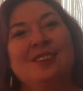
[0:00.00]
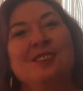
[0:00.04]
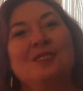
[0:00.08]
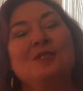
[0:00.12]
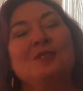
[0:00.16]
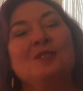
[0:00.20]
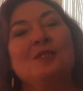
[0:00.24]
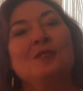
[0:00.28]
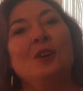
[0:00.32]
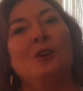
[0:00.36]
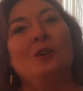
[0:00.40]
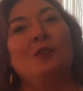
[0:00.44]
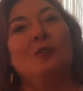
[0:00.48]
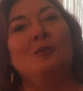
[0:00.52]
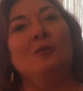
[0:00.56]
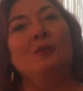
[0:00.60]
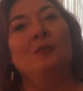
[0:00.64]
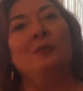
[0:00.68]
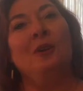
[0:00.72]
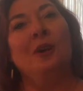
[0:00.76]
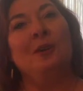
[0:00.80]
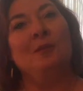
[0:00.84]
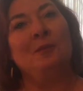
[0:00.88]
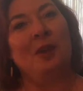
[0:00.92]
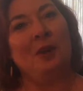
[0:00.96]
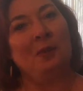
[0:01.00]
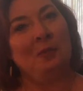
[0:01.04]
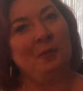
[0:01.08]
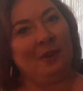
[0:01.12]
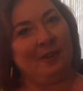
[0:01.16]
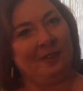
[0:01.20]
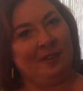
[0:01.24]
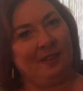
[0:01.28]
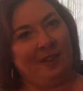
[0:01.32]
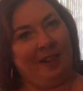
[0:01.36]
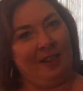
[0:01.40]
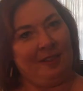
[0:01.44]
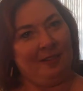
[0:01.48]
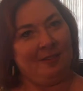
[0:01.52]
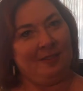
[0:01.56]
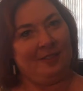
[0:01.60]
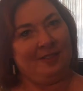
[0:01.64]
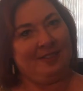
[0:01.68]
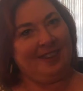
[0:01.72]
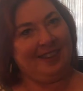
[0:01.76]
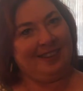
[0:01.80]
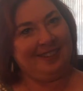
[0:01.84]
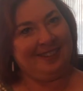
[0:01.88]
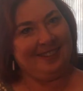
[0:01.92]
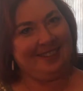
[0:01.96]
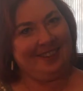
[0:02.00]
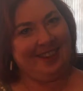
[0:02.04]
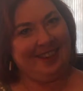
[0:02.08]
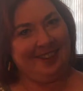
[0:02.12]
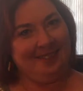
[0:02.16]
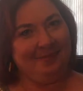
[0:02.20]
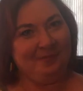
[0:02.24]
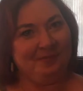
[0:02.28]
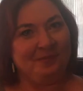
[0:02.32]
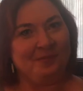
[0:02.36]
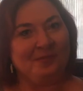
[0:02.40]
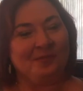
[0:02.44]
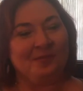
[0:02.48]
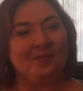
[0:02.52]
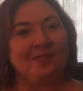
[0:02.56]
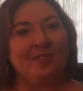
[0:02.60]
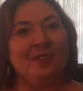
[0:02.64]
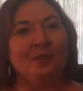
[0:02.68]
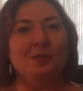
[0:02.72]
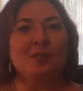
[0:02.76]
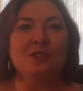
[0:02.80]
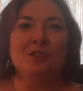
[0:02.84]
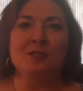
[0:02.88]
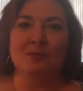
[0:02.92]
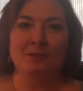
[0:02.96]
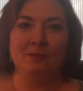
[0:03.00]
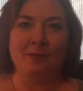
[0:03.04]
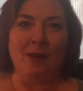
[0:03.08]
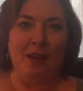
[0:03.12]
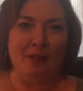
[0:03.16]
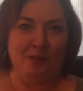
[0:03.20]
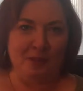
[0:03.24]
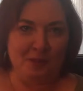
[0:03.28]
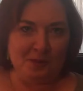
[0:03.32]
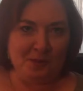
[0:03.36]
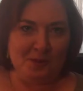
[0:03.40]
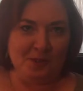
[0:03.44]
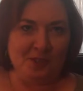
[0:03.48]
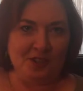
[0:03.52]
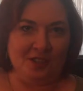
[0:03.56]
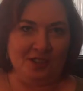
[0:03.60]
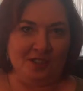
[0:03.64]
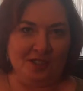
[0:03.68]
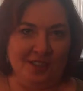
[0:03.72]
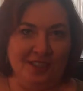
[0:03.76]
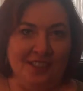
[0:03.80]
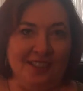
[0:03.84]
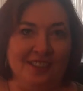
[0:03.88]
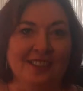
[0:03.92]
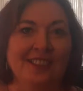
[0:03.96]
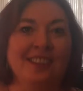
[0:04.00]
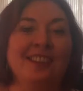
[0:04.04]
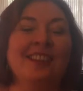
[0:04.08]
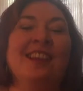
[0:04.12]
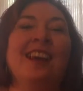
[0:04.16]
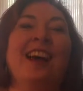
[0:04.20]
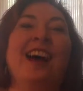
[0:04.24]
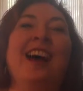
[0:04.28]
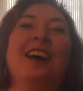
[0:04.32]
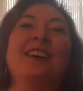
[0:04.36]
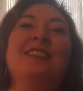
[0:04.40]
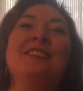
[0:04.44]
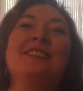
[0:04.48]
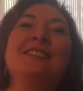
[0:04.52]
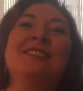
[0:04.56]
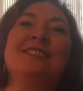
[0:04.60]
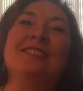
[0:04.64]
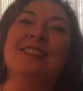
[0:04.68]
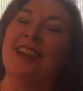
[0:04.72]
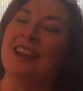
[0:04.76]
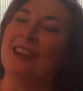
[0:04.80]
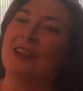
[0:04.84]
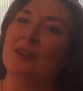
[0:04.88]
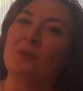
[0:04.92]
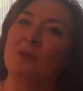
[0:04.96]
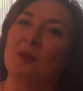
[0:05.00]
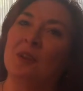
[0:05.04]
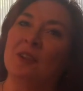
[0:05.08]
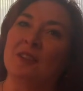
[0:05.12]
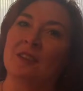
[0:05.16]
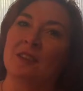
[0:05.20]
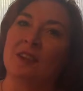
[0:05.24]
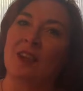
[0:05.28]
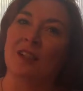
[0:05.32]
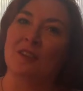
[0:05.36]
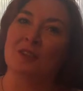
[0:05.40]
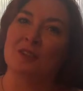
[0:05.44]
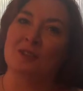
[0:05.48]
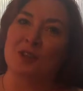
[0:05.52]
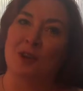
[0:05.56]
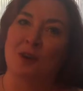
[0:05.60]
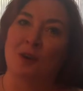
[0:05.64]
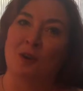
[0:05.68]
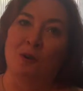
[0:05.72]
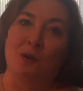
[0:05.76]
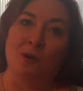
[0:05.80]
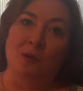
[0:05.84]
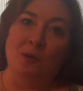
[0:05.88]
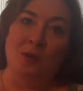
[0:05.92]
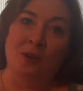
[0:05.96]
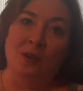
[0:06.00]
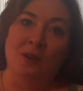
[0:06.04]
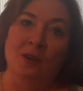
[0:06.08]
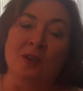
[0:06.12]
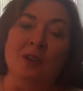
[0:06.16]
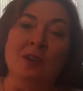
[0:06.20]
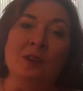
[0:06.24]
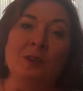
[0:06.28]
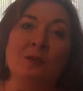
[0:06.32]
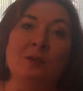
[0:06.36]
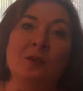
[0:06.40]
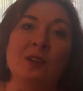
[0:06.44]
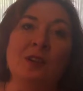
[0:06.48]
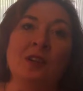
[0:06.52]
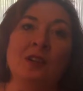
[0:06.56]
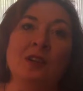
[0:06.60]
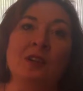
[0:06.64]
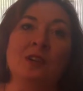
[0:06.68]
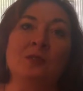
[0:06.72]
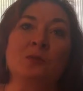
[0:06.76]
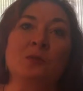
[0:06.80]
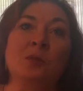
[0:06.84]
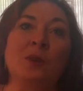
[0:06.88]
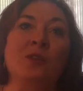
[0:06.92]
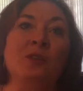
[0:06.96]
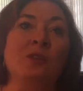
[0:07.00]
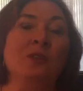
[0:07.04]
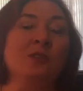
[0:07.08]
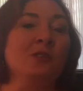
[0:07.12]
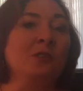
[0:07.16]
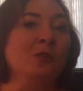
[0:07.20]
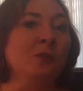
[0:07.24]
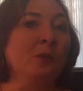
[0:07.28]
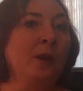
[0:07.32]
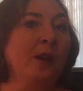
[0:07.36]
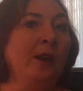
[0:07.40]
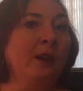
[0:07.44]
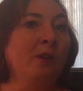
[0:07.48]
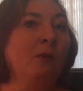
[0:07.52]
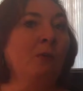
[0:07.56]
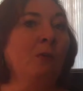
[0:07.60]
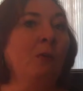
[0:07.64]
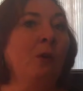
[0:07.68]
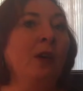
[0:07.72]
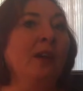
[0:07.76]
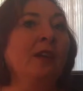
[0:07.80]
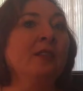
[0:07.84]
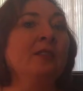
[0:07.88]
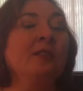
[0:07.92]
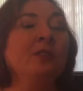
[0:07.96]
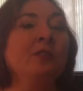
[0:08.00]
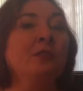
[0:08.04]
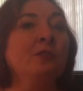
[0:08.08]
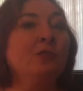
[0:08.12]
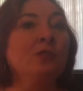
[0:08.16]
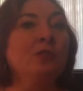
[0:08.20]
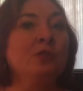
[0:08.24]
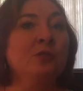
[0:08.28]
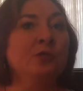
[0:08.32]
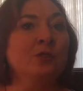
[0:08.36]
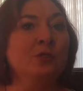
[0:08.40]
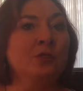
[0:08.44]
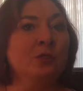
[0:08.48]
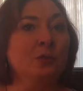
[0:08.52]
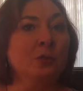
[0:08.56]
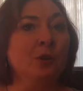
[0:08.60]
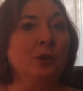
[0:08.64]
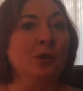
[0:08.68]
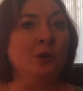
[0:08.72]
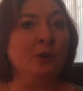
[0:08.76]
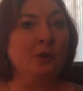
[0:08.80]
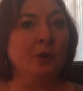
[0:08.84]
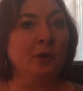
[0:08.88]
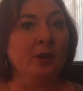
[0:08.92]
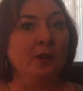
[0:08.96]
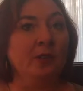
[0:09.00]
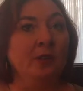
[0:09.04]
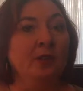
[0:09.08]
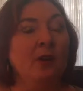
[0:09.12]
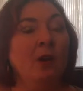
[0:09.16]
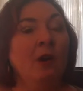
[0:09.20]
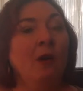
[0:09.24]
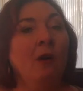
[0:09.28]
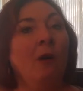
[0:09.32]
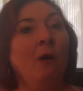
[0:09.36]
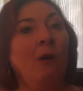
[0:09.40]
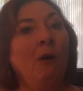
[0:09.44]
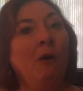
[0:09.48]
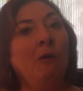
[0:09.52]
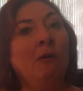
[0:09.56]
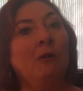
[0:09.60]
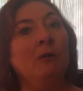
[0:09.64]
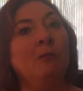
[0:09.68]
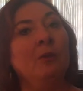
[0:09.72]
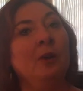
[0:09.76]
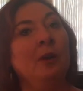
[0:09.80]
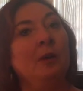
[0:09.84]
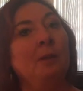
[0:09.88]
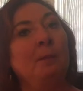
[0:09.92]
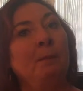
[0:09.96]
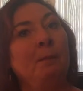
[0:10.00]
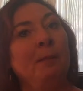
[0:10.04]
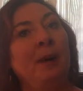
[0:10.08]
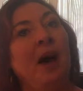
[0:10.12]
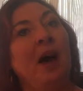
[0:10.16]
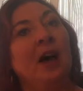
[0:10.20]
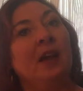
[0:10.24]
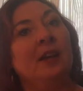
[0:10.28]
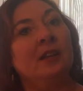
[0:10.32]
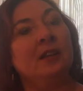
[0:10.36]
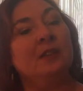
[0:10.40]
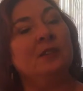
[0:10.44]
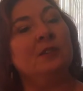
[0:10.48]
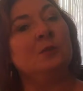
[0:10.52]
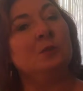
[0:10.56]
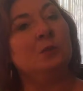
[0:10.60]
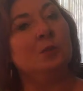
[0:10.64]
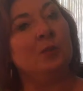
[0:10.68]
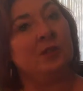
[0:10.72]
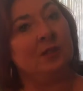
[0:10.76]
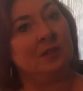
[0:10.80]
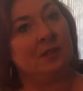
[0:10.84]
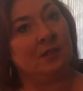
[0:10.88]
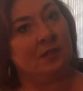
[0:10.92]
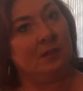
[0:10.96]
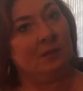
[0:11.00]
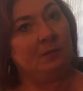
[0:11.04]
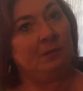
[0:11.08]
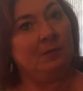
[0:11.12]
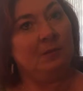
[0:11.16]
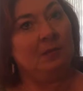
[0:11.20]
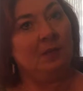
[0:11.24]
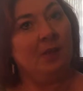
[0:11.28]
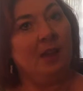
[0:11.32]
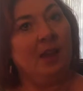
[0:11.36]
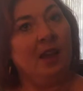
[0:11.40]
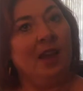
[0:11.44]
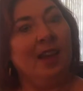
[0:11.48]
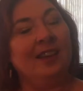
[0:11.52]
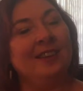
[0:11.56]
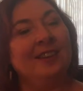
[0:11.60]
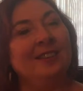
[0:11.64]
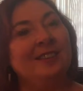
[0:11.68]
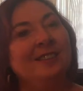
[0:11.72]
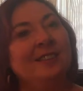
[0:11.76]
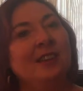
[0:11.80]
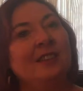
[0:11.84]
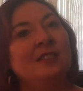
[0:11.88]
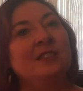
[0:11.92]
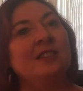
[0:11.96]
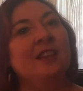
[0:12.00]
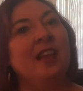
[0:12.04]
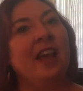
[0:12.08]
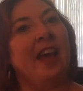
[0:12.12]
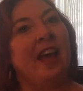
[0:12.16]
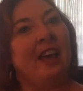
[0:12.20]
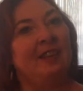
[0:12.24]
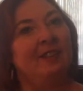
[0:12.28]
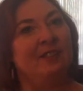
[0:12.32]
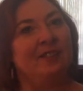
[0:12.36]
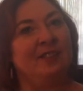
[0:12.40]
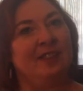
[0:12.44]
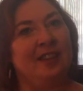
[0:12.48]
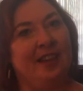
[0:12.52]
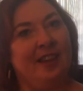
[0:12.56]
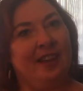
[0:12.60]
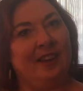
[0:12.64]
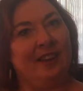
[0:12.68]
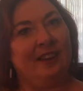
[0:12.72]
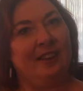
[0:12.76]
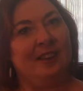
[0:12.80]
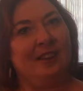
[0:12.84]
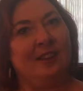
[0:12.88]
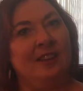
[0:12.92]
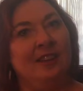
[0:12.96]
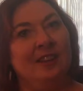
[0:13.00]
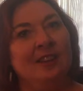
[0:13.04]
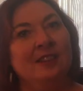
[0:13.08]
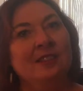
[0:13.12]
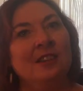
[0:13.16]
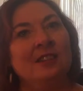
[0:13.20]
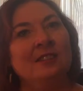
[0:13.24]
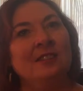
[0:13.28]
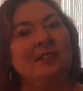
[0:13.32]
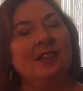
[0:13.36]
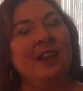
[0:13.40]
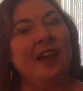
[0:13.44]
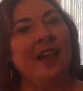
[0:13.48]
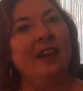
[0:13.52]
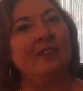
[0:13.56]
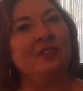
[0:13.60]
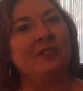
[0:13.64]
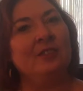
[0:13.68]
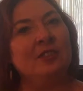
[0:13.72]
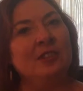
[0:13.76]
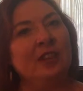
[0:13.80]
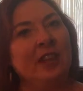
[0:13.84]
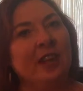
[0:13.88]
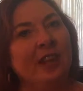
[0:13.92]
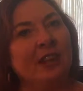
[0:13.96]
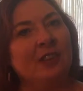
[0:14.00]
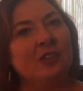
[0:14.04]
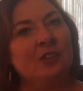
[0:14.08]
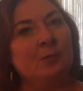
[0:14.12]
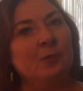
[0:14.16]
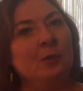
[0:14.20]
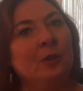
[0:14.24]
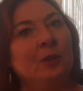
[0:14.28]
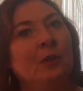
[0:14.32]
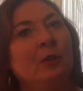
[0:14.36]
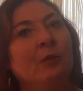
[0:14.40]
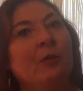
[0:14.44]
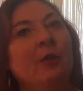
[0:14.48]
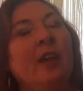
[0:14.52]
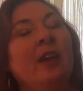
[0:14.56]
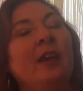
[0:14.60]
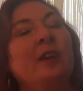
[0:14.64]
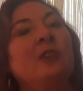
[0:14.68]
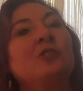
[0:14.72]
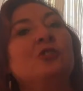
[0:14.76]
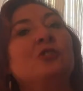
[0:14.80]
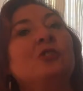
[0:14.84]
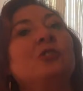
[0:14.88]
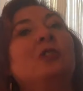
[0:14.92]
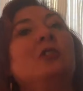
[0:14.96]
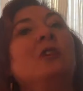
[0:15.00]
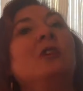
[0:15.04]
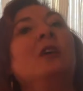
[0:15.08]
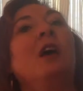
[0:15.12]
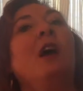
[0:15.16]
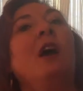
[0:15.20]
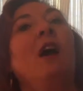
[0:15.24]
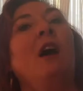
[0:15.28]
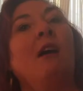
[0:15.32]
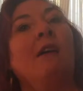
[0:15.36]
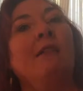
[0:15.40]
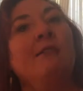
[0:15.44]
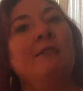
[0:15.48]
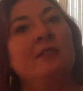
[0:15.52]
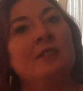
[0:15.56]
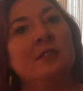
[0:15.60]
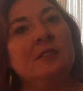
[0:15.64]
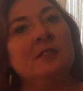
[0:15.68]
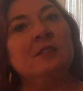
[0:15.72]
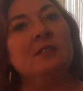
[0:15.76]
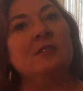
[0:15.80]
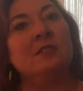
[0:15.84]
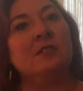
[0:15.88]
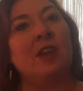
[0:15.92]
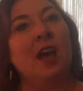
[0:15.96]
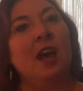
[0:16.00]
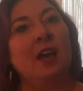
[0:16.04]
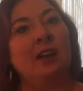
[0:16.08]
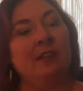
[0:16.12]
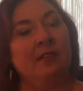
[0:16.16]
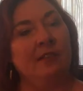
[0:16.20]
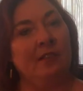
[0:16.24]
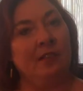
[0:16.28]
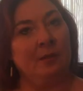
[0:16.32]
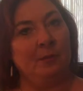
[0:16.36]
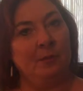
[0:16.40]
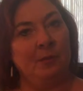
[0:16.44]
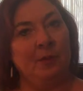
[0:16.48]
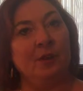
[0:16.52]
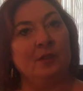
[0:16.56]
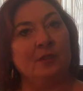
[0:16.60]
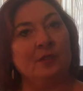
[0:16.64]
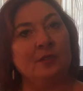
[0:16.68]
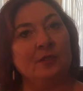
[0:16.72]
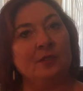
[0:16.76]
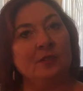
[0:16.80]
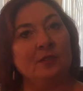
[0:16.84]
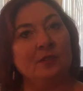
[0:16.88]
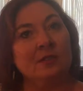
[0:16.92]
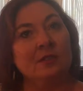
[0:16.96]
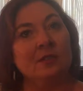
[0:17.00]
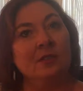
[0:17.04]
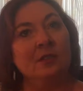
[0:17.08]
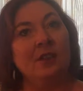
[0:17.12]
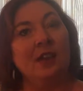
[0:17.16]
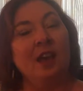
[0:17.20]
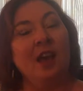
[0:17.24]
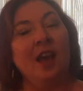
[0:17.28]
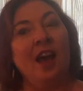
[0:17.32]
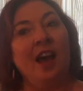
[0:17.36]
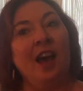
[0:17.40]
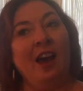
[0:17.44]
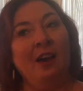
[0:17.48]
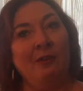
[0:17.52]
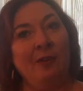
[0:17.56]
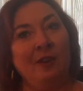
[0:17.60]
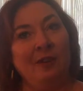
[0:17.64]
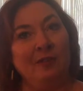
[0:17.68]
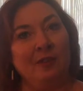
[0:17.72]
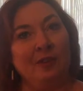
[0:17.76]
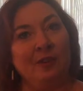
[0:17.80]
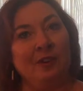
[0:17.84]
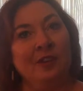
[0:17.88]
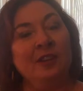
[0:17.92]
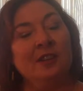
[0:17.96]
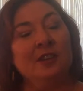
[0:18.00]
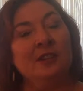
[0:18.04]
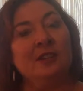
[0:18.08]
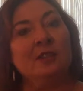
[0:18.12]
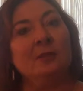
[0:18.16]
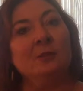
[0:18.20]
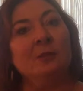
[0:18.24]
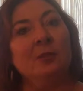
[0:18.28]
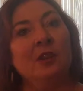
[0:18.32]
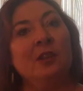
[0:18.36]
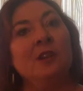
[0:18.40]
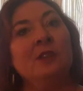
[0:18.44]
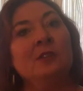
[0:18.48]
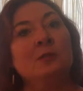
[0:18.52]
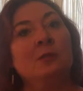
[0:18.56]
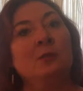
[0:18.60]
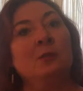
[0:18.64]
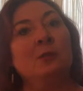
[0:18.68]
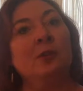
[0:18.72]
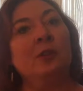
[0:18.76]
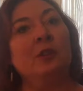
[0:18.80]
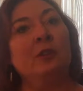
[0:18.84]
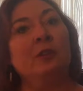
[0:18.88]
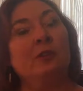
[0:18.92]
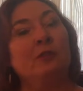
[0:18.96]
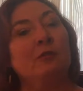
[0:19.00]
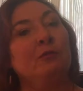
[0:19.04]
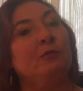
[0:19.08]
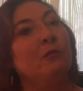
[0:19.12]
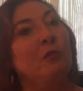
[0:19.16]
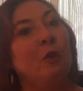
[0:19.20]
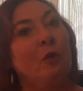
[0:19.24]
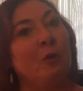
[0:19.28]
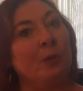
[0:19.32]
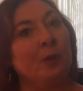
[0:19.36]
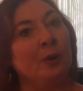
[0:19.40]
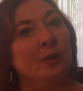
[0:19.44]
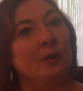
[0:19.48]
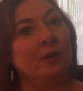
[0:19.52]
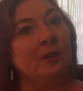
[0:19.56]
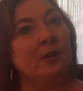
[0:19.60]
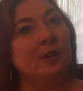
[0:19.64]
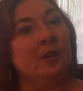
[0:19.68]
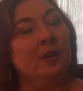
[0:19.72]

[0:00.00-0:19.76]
So I'm not wearing the color of the day today, which bothers me just a little. Instead, I'm wearing the colors of Hokmah, because whether it's gray or white that you choose to work with, Hokmah embodies wisdom, and it doesn't have a day. It doesn't have a tangible location on this side of the abyss. However, it is the place where we look forward.